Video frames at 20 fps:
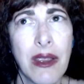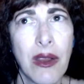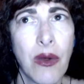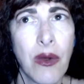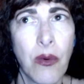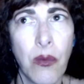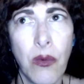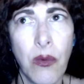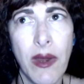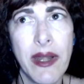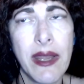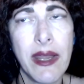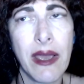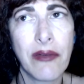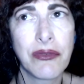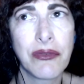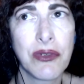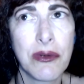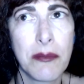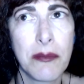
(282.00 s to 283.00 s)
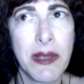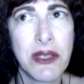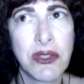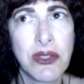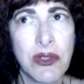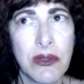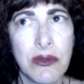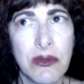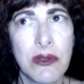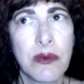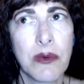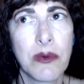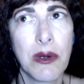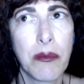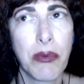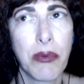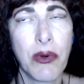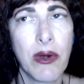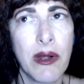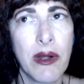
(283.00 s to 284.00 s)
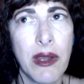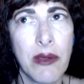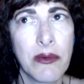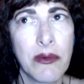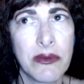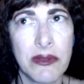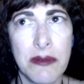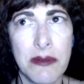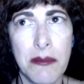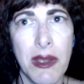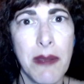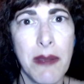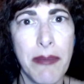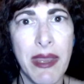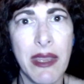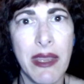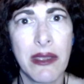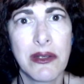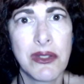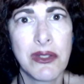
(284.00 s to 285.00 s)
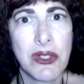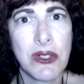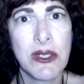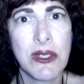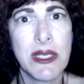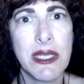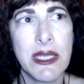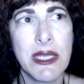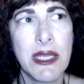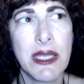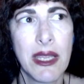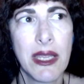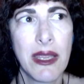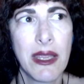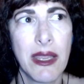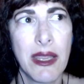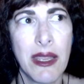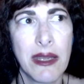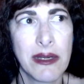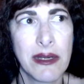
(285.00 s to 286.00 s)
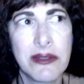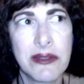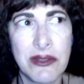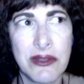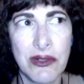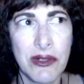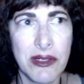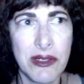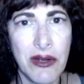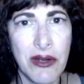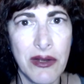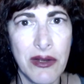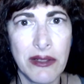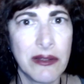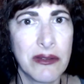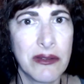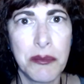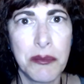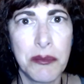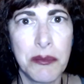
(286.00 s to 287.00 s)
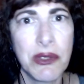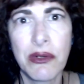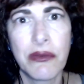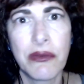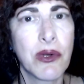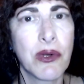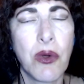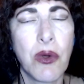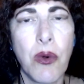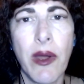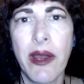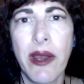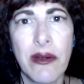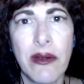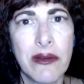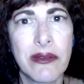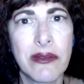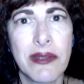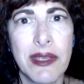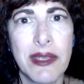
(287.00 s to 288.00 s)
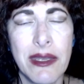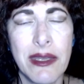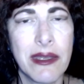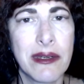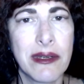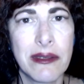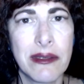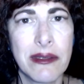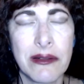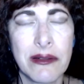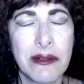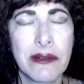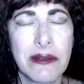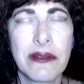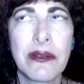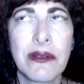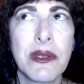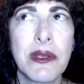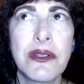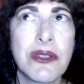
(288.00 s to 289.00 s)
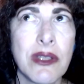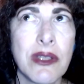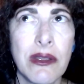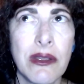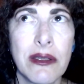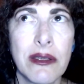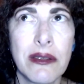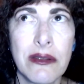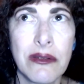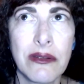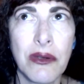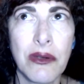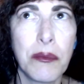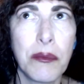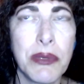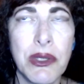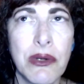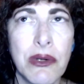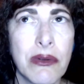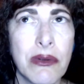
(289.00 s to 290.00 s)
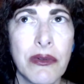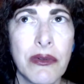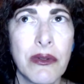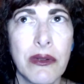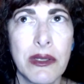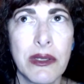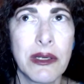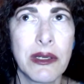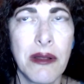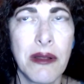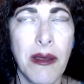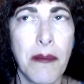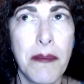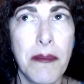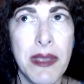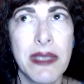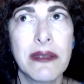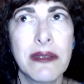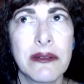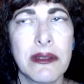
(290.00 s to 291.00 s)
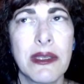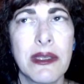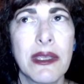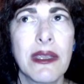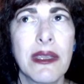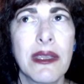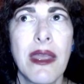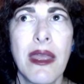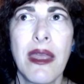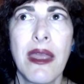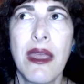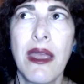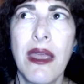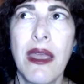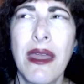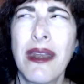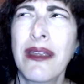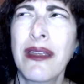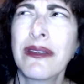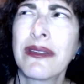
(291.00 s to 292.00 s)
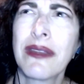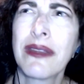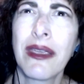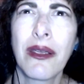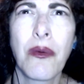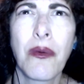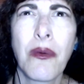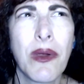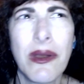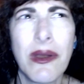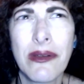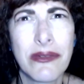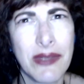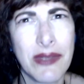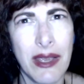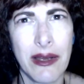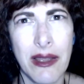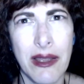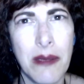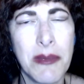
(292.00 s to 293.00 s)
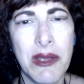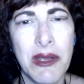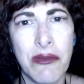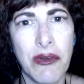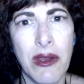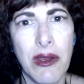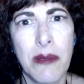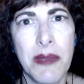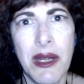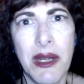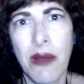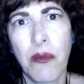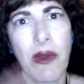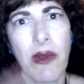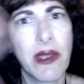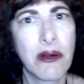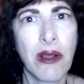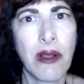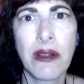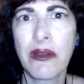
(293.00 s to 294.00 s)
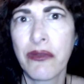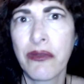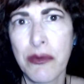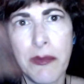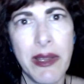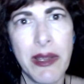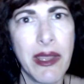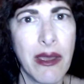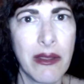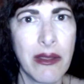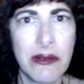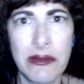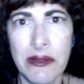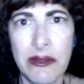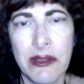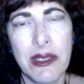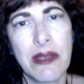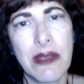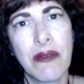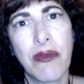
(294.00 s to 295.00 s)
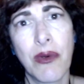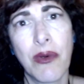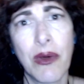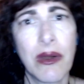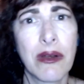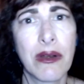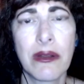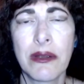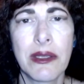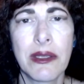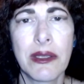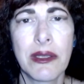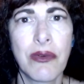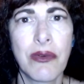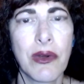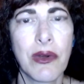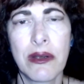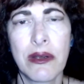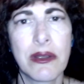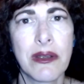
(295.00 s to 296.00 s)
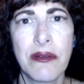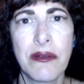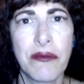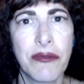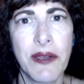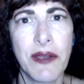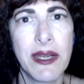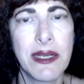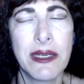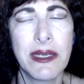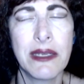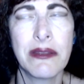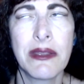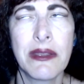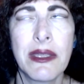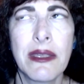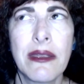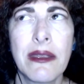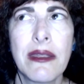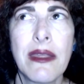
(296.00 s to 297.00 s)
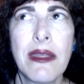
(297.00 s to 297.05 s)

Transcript: right after my children were born. I was in my pantry, and I started hearing this beautiful choir singing, and it sounded so angelic and so beautiful and amazing. And I was like, where's that coming from? And I ran all over my house looking for it, couldn't find anything.